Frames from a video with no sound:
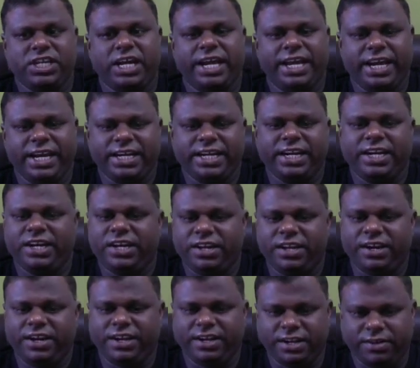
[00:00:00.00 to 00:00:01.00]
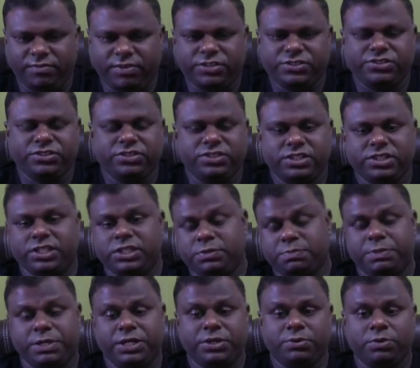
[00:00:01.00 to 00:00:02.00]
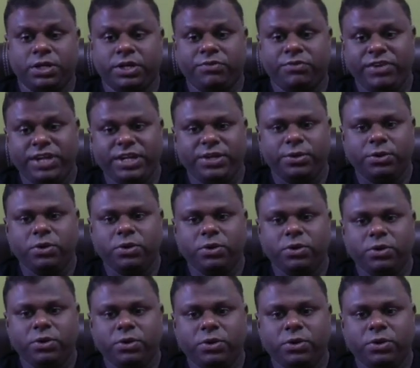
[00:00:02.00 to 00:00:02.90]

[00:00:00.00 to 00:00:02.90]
direct and indirect conversions in this particular video.